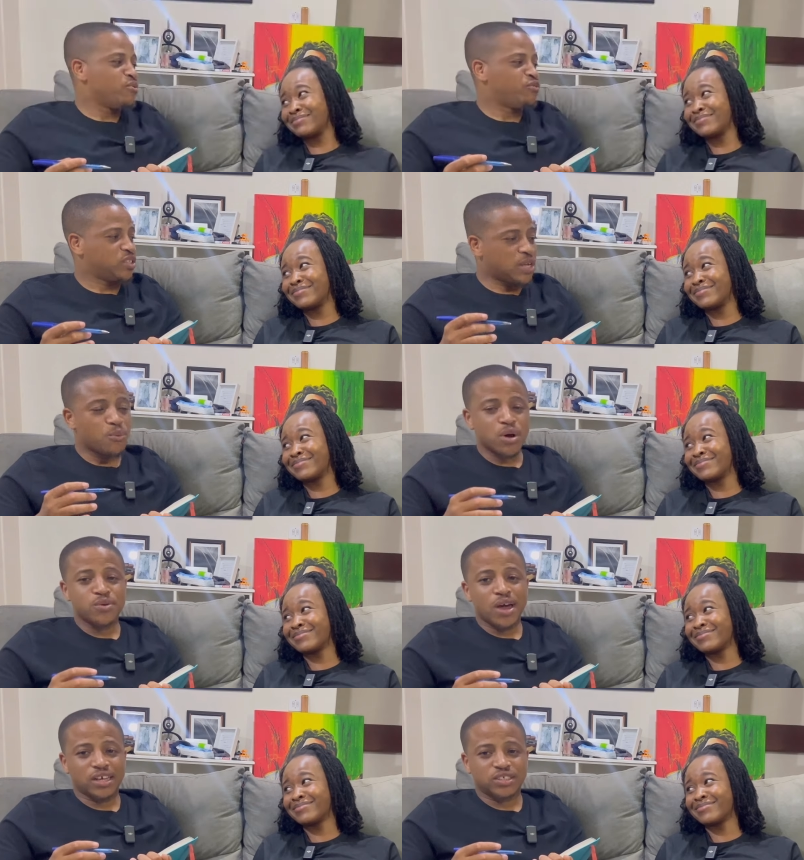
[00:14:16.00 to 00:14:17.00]
Speaker 1: for someone who
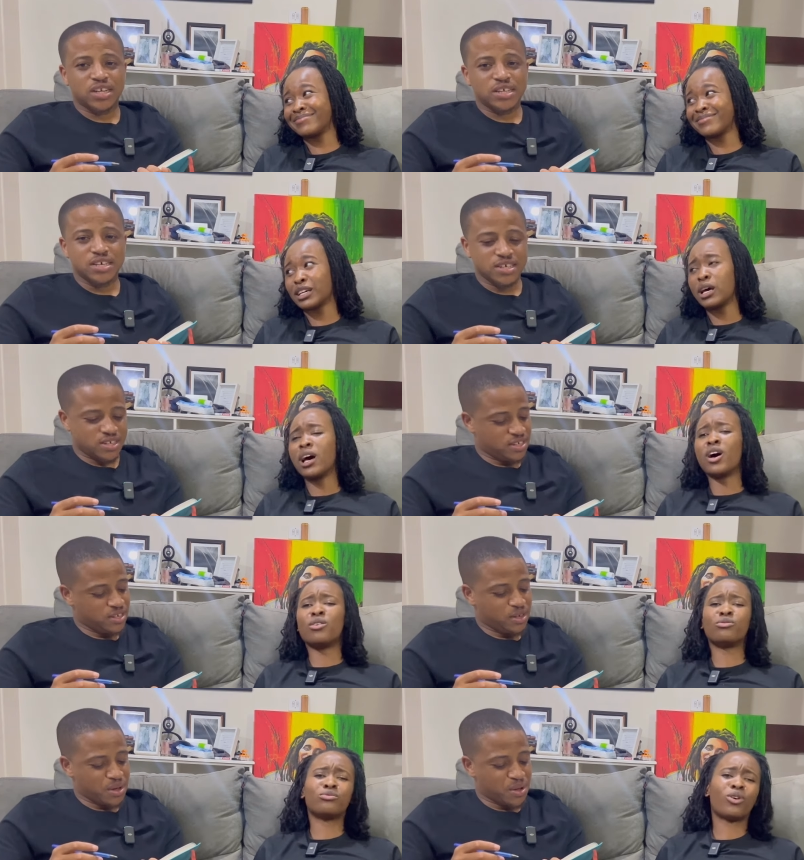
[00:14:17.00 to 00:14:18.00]
actually.
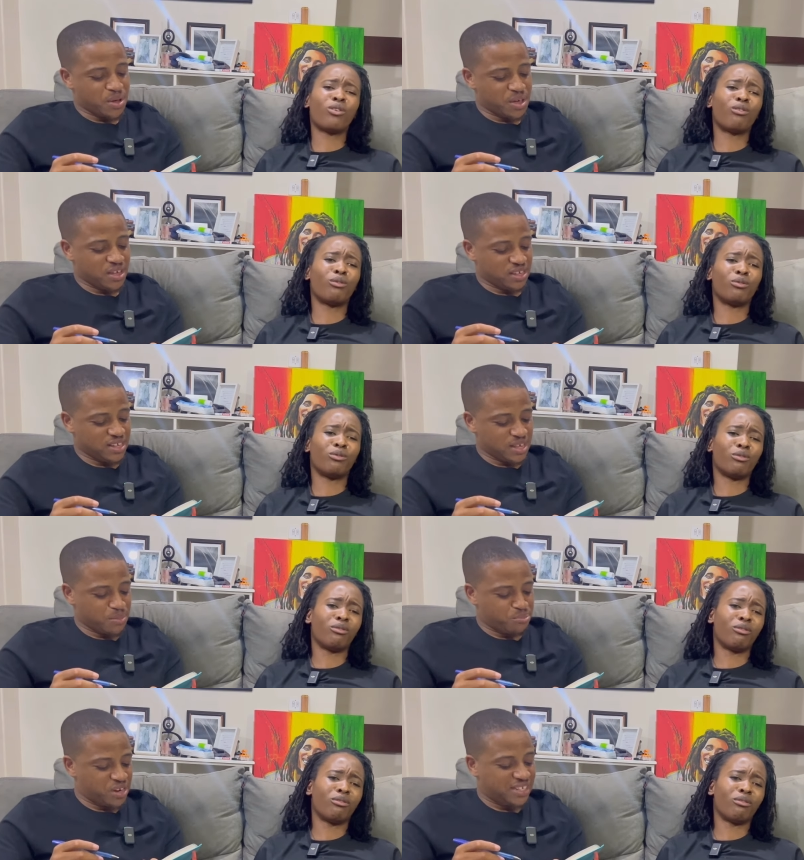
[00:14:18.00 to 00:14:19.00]
No
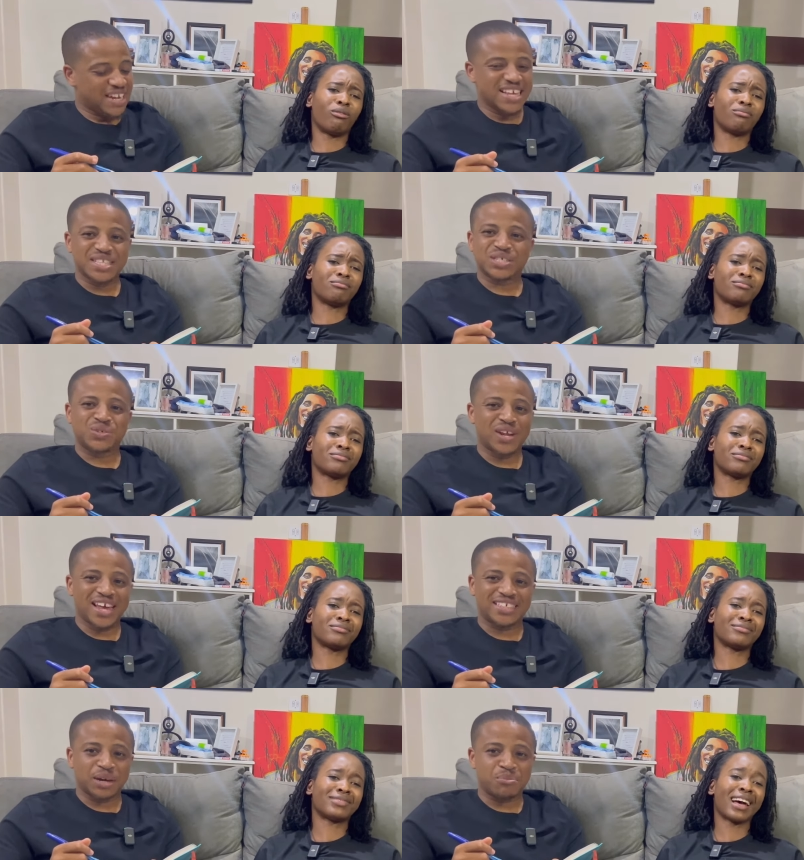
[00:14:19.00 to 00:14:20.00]
pretends to like
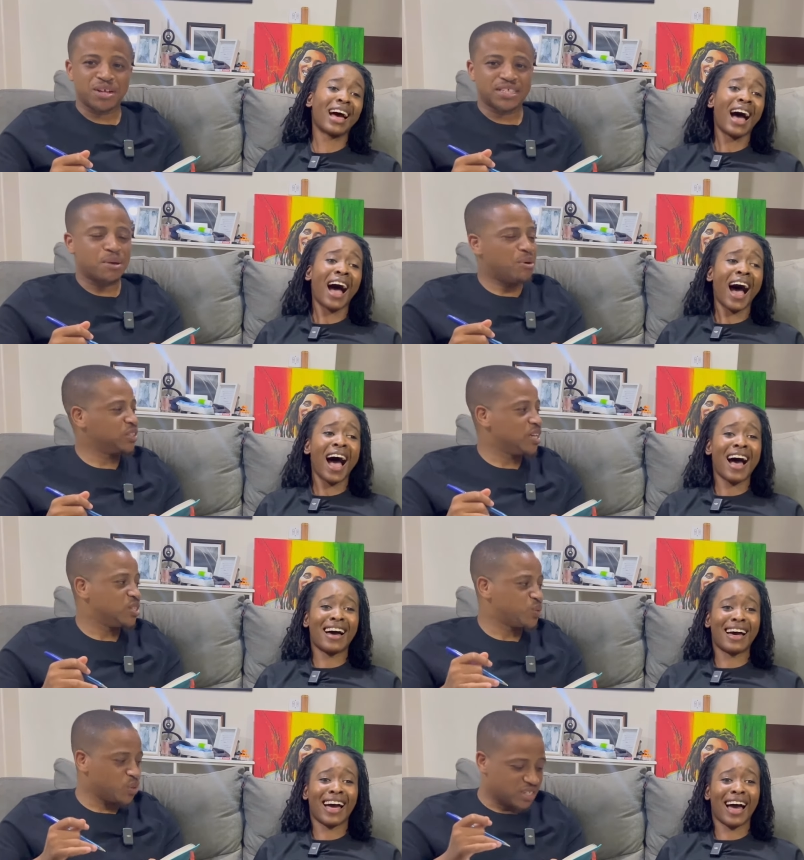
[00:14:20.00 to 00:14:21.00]
Jah Prayzah. I'm actually
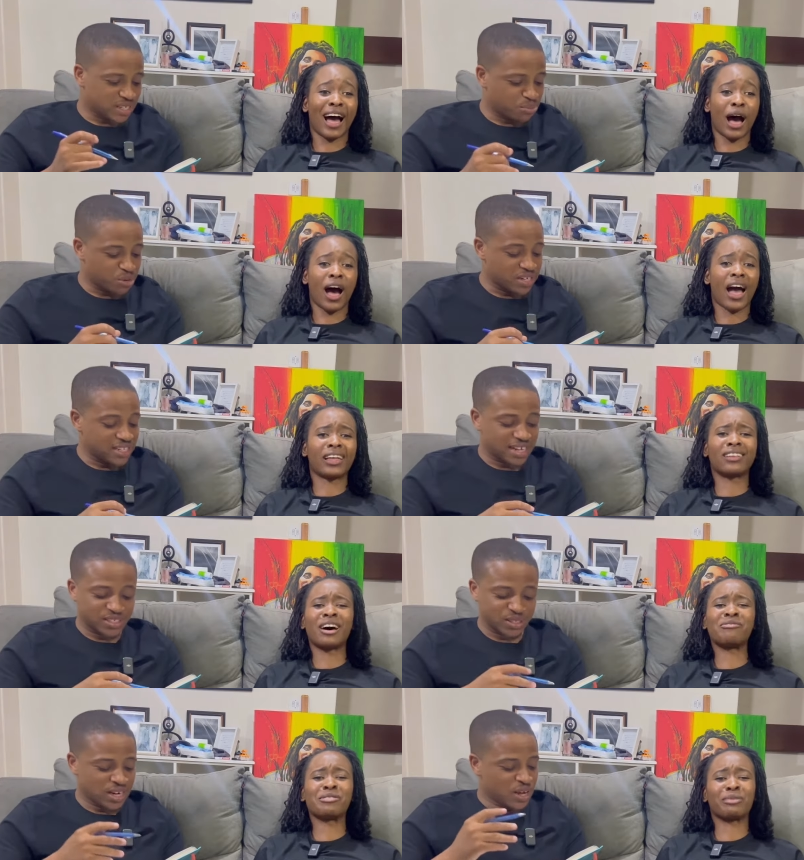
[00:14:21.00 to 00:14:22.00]
so disappointed. I love
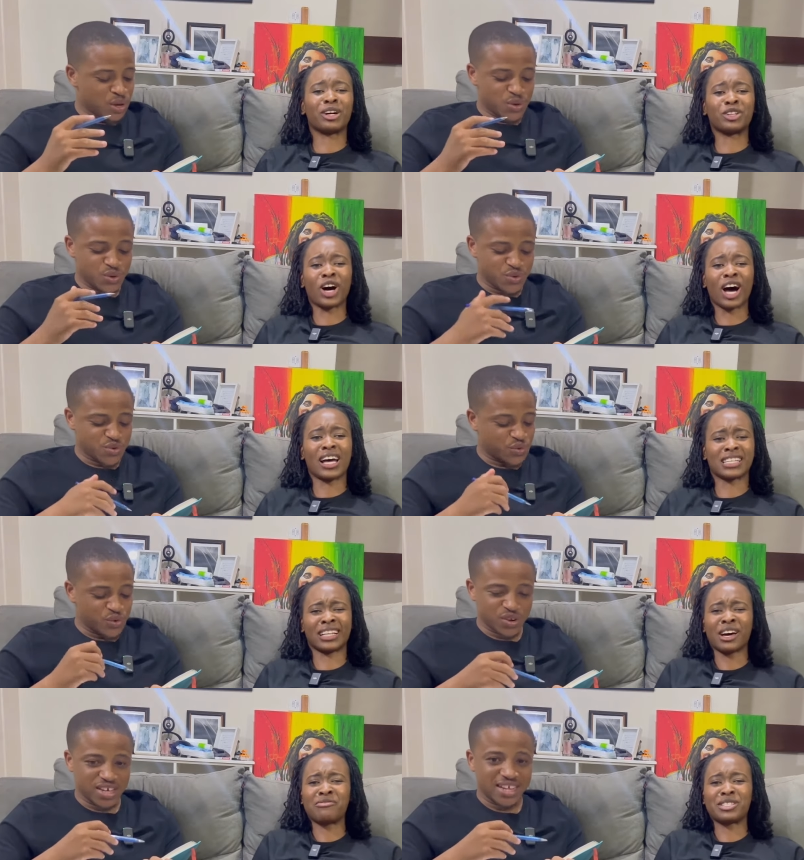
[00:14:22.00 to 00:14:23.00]
him
Speaker 2: a lot. I
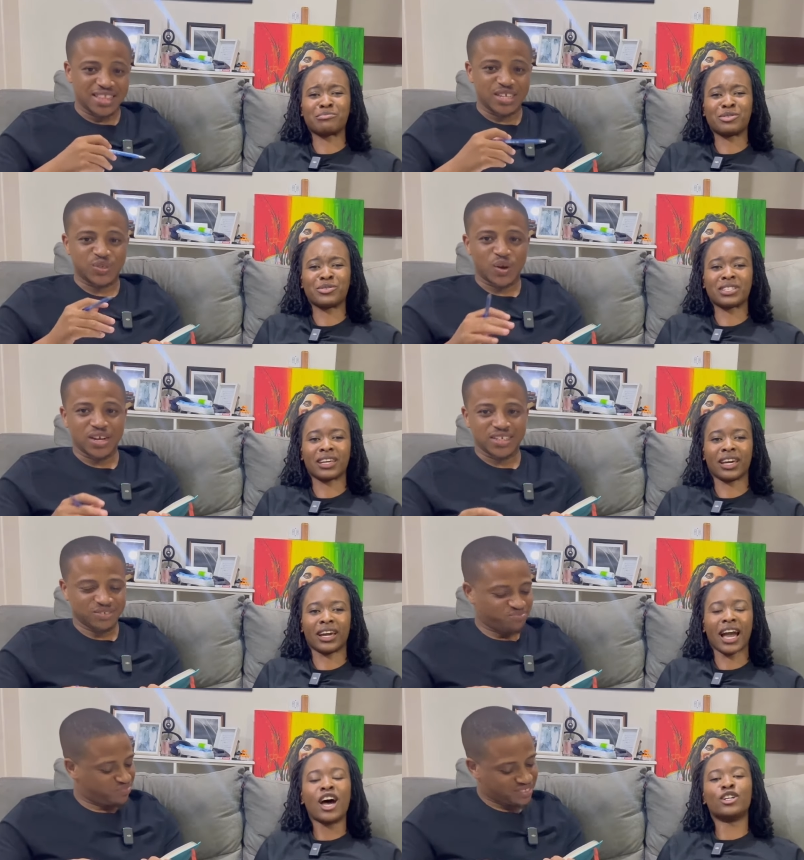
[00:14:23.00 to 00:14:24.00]
love his music.
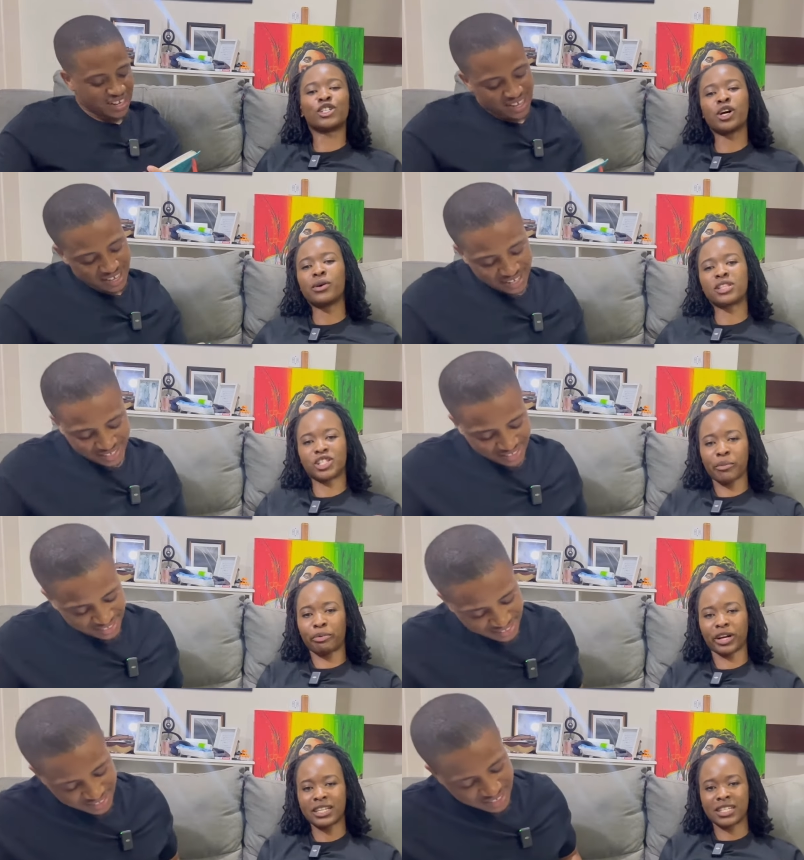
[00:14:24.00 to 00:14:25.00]
Do nah. you know with Jah
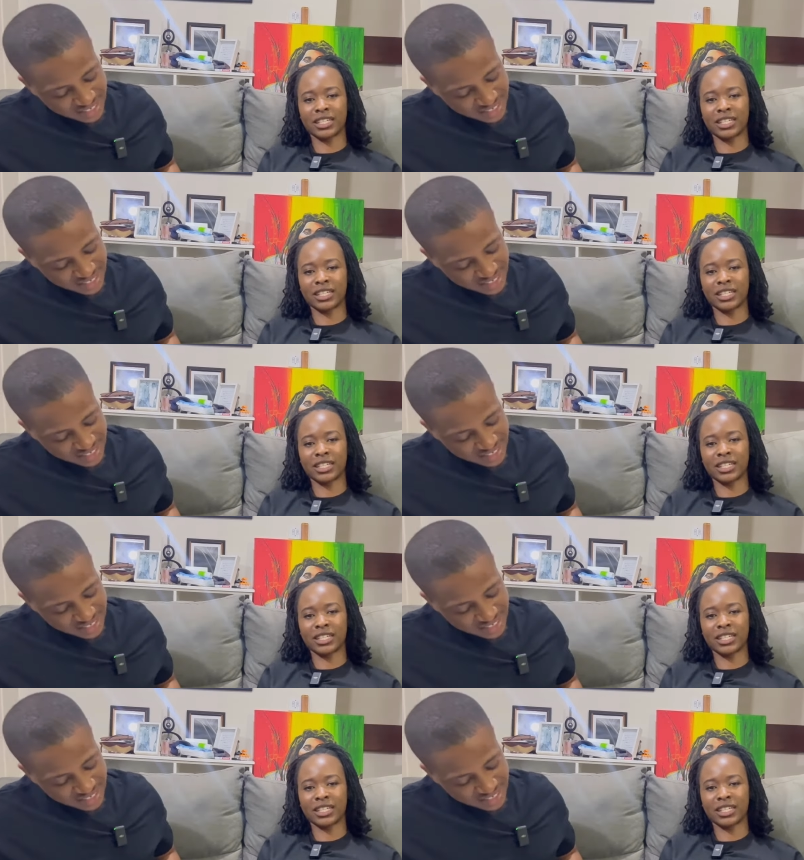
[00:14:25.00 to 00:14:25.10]
Prayzah,